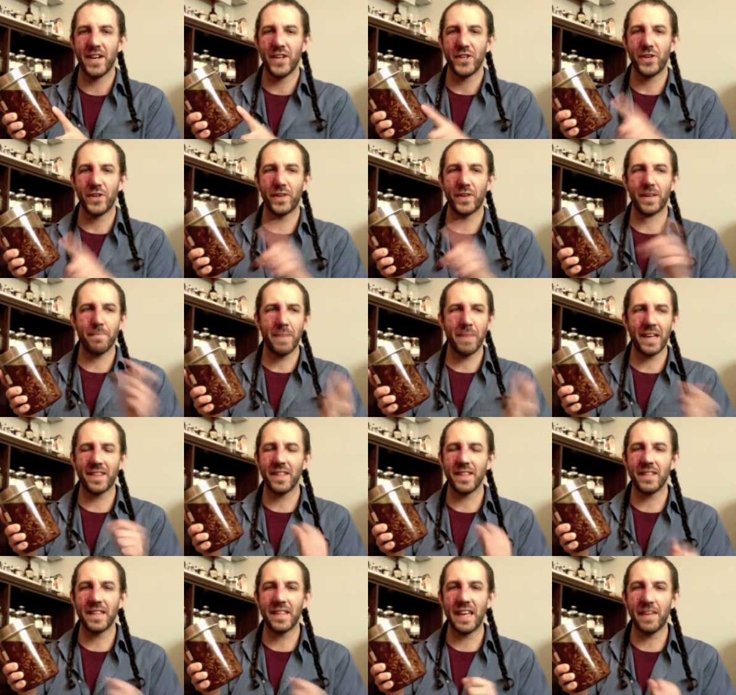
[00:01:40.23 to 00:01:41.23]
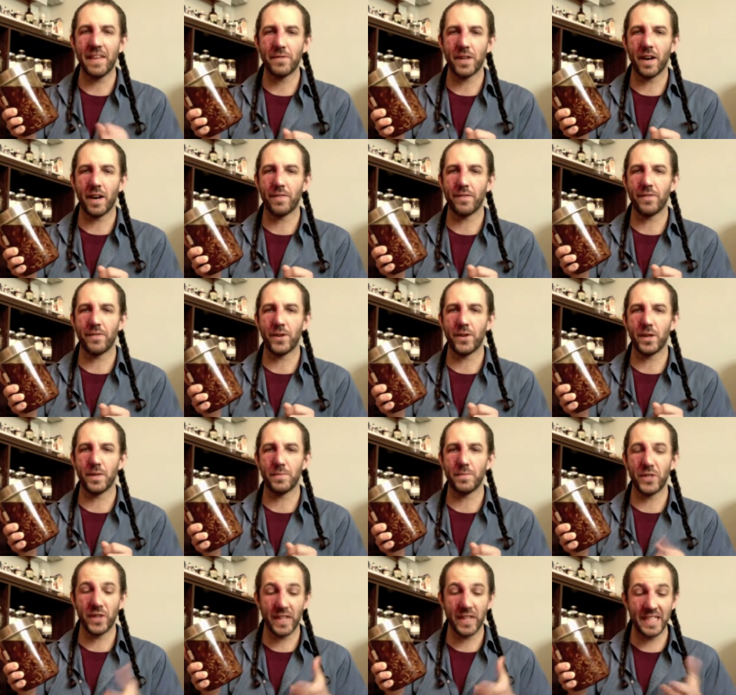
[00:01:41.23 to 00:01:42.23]
You can pick the leaves off of herbs.
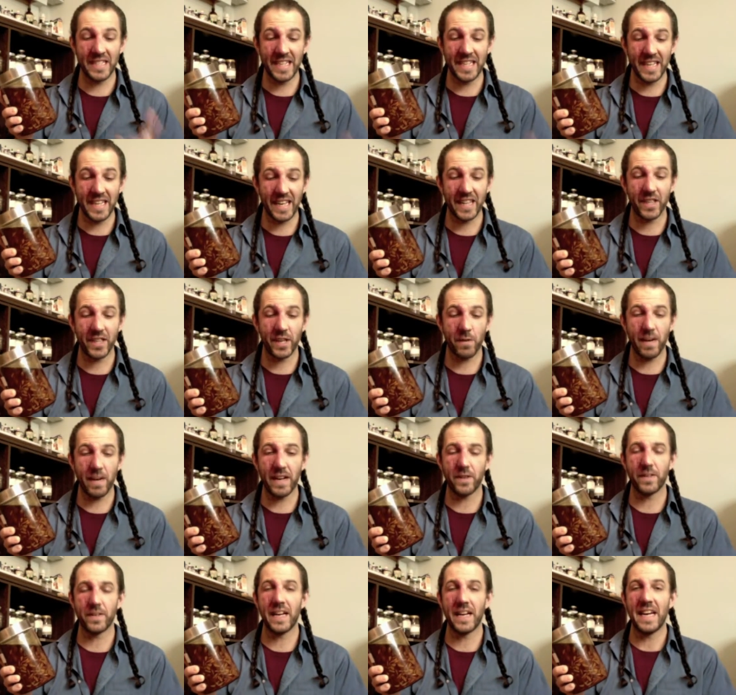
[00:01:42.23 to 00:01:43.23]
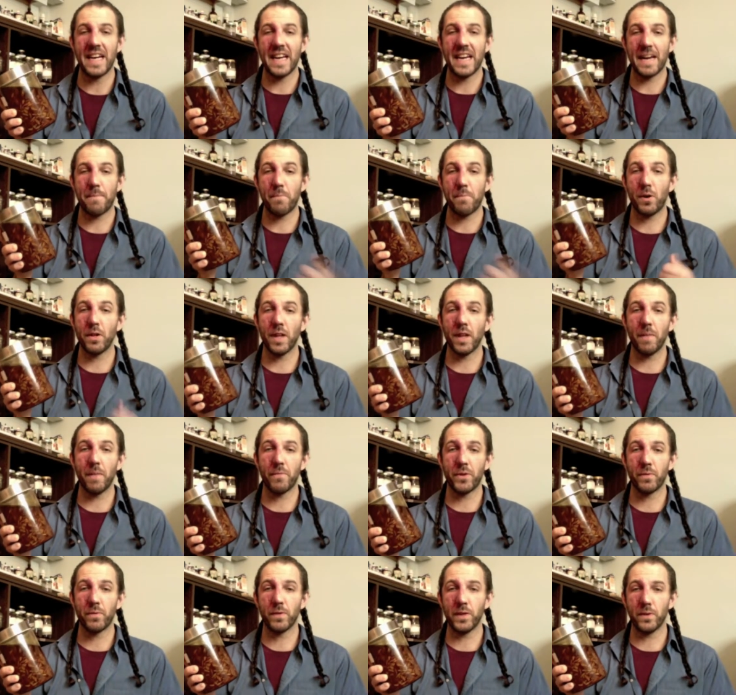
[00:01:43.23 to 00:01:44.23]
You can dig in the ground and pull up
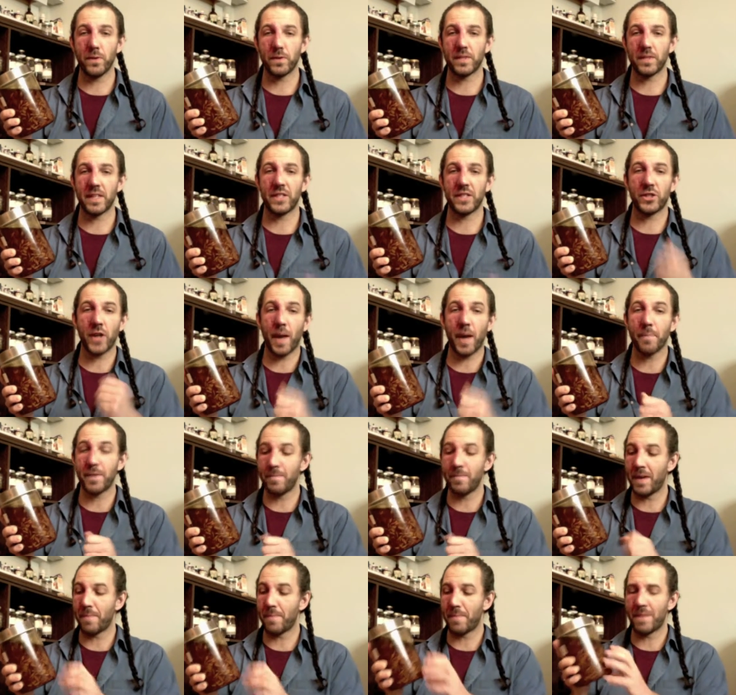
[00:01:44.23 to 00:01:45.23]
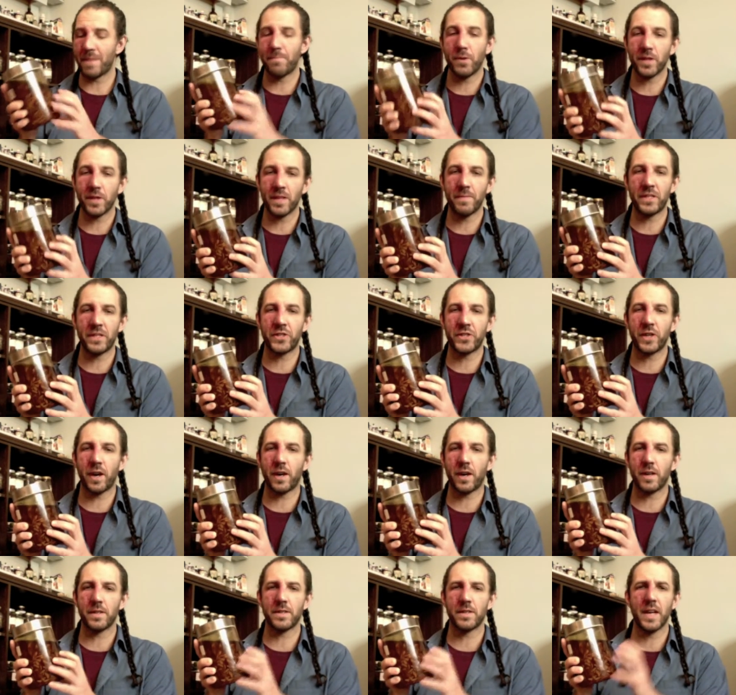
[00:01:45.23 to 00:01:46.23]
the roots and chop them up and put them in
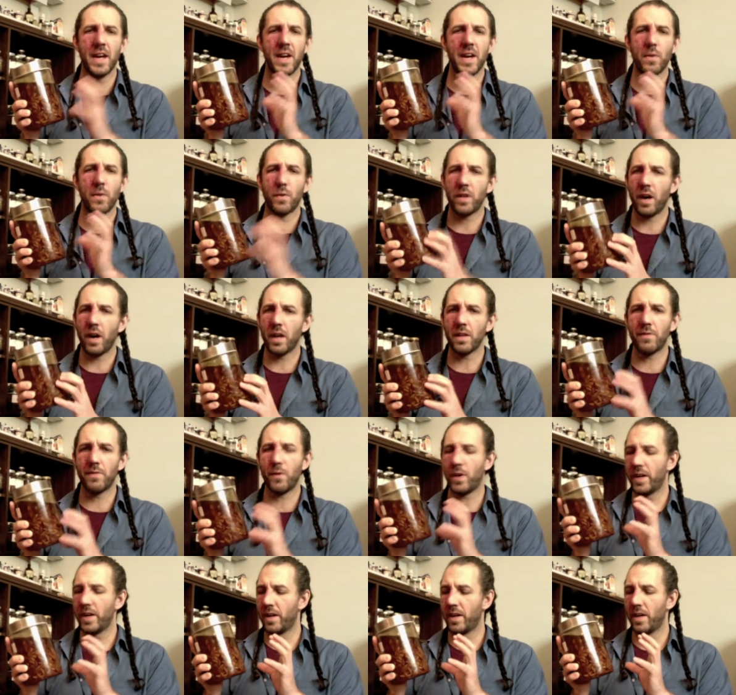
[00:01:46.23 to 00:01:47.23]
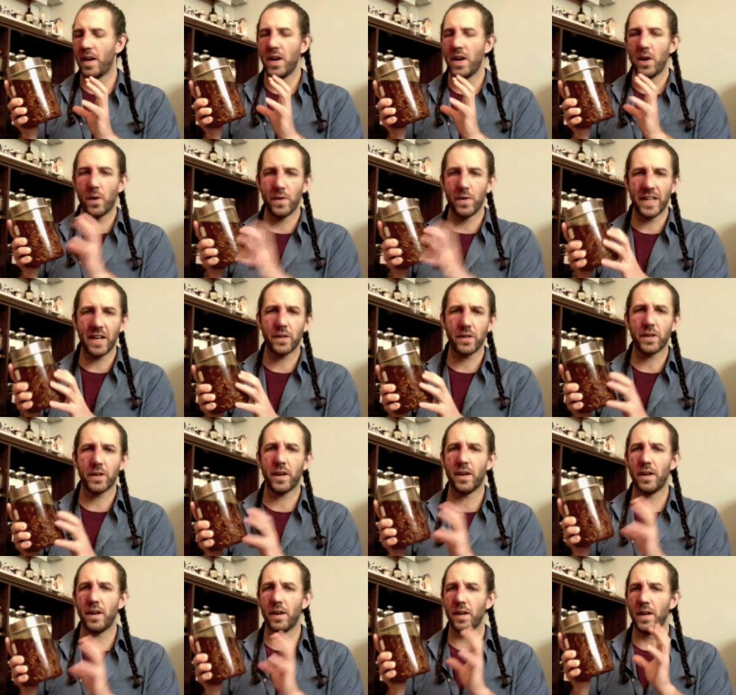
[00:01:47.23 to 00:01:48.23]
jars with olive oil or with
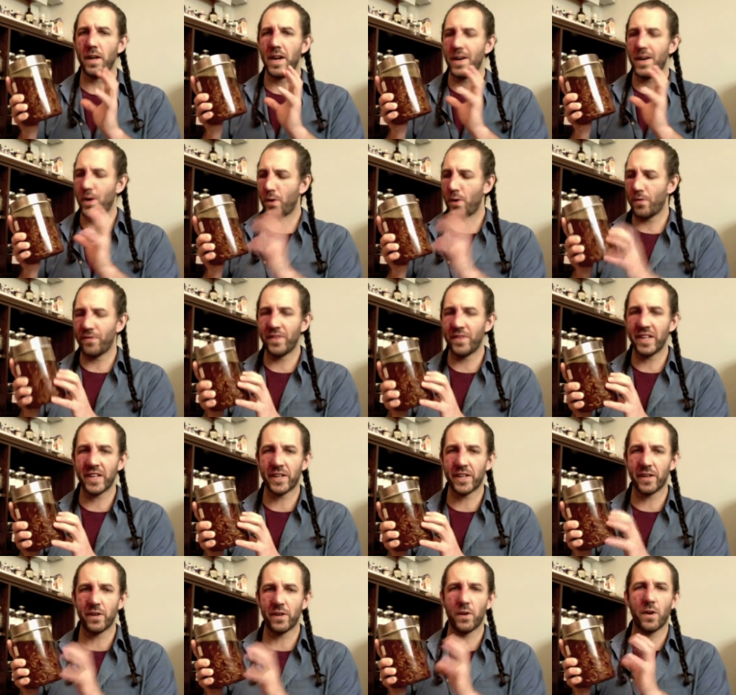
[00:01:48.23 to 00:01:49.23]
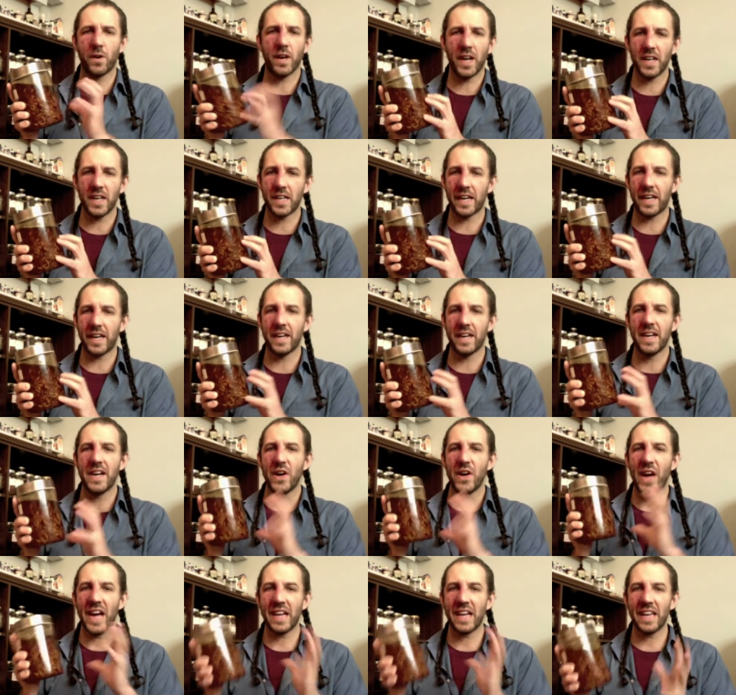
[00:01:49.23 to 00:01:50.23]
alcohol or with vinegar or honey,
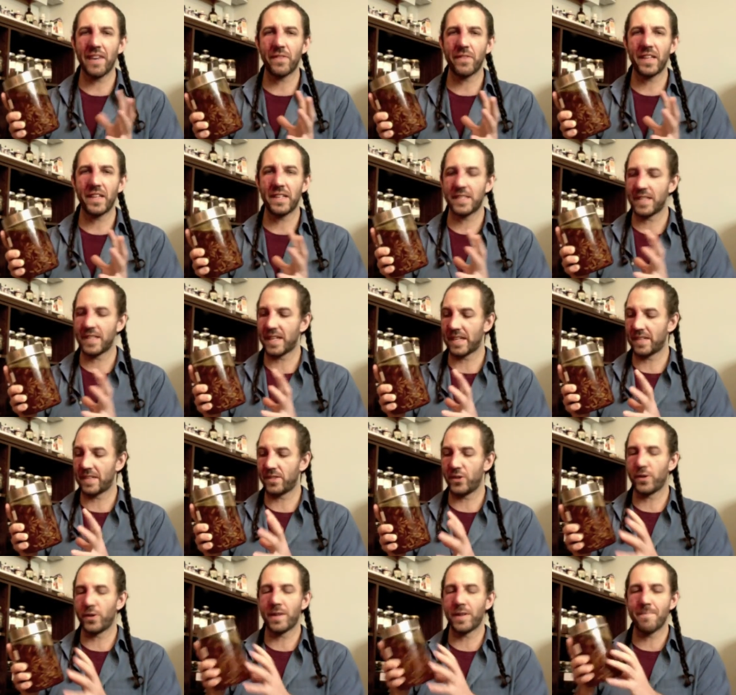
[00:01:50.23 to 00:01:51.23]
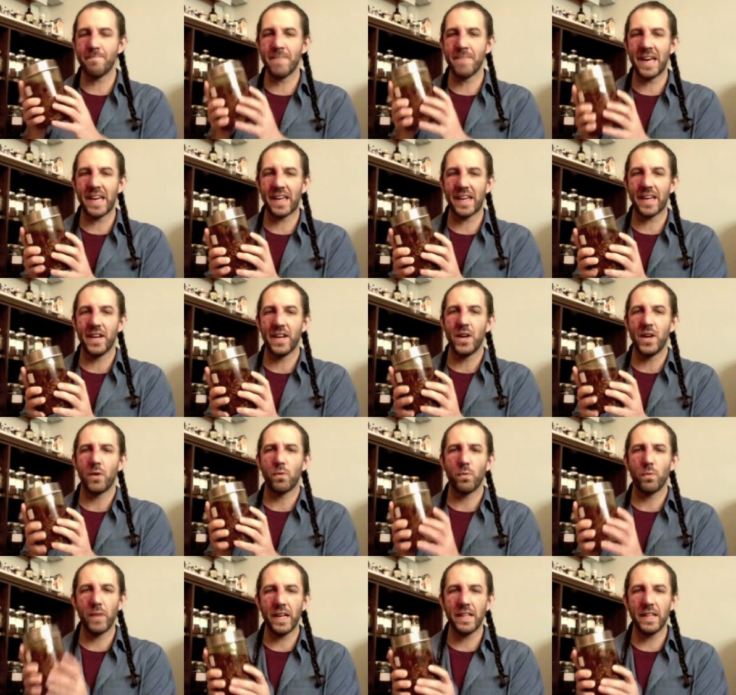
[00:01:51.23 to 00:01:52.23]
any of these things. You can make
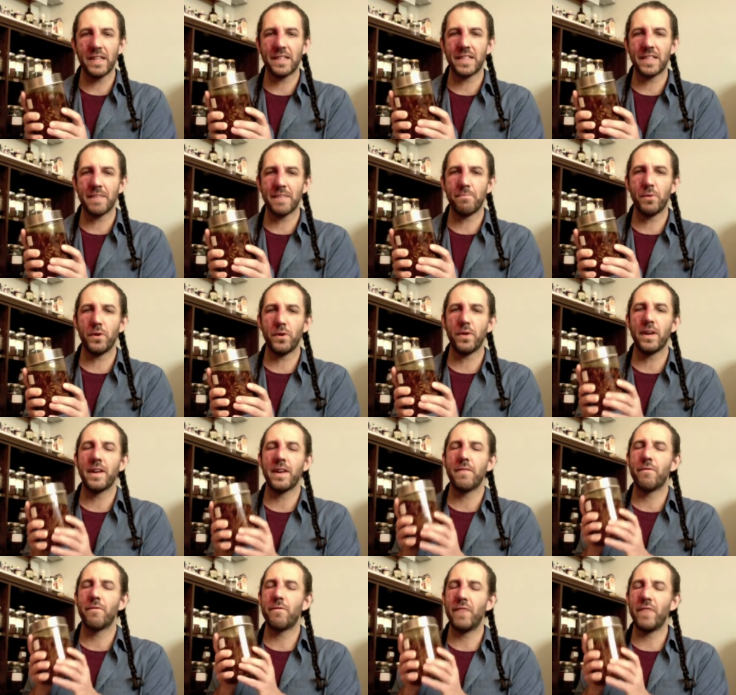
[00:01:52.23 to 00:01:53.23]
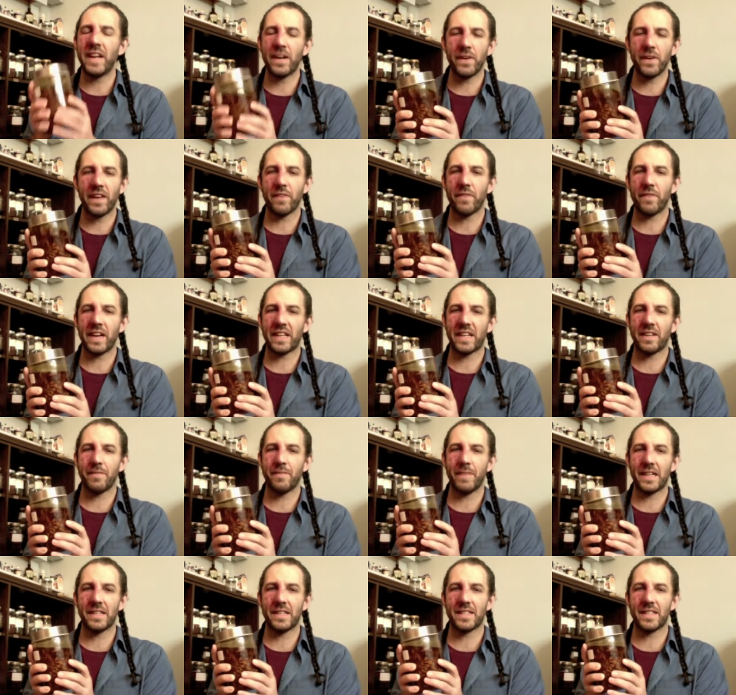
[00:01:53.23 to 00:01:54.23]
really simple, very effective
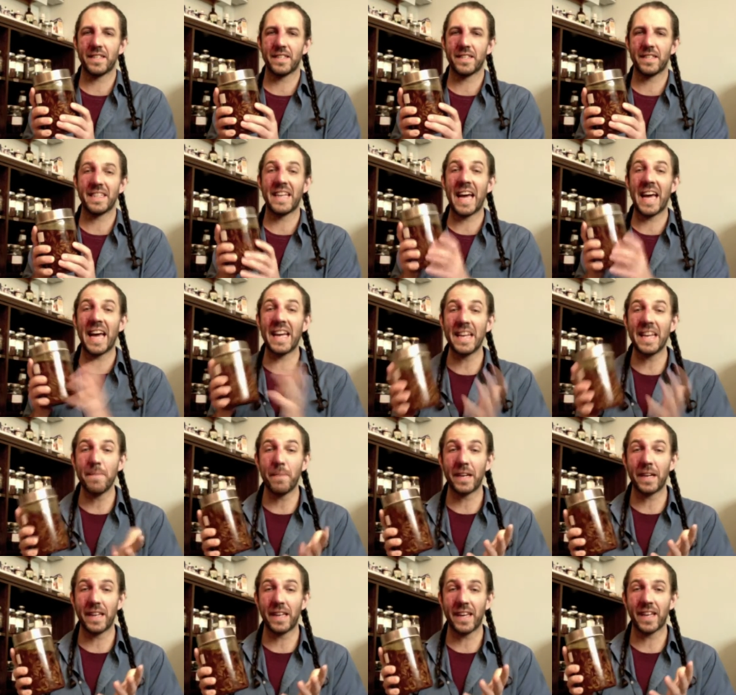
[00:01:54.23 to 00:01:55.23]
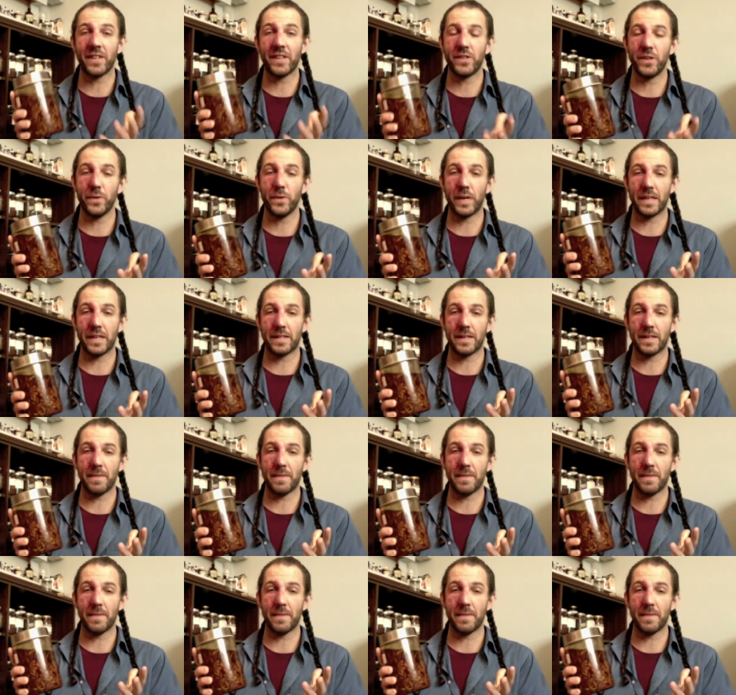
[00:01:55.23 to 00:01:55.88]
medicines, and anybody can do it.